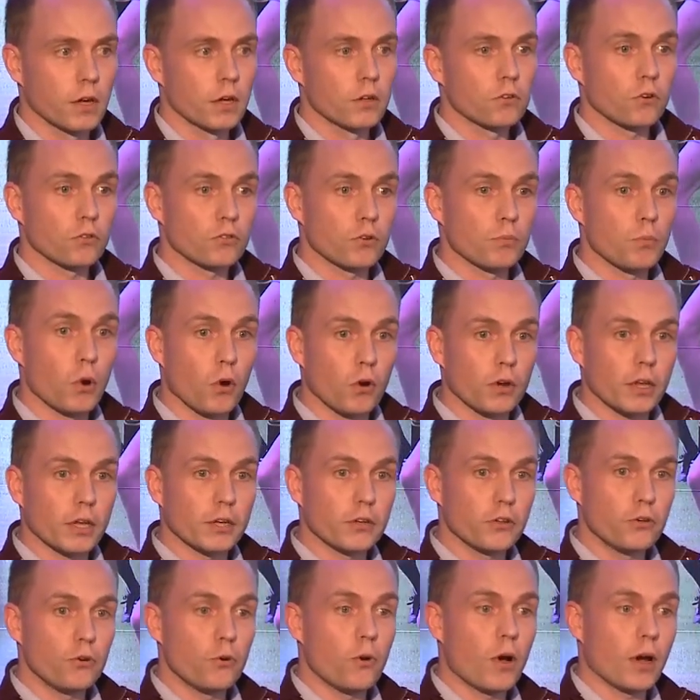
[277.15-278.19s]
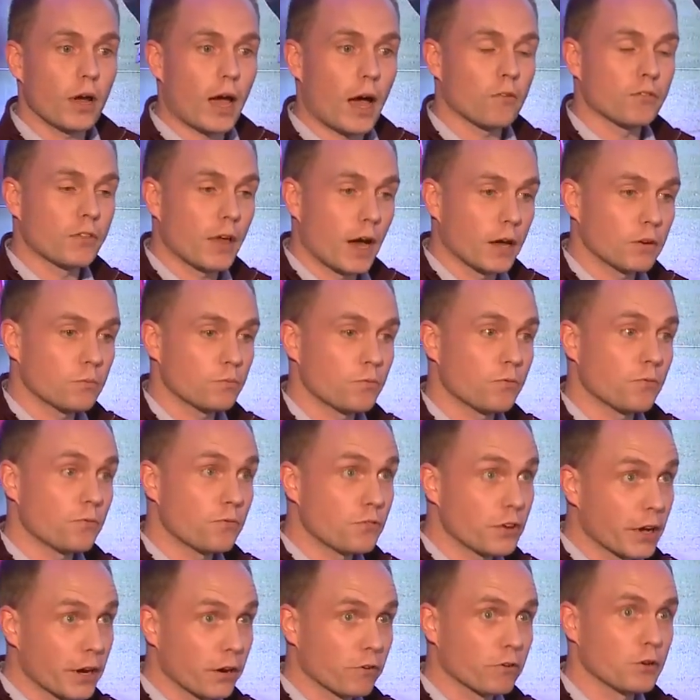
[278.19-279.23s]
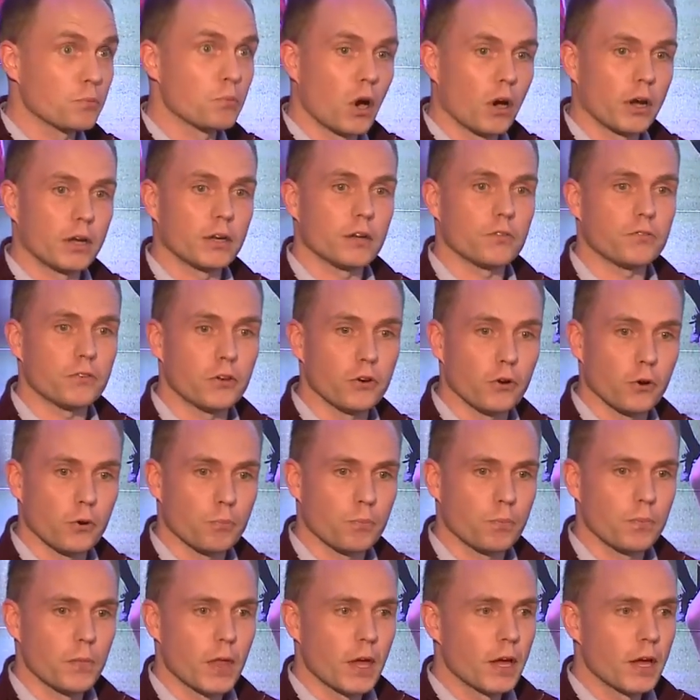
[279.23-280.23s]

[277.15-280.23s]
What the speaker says: So it's important that you have that figure in mind if you're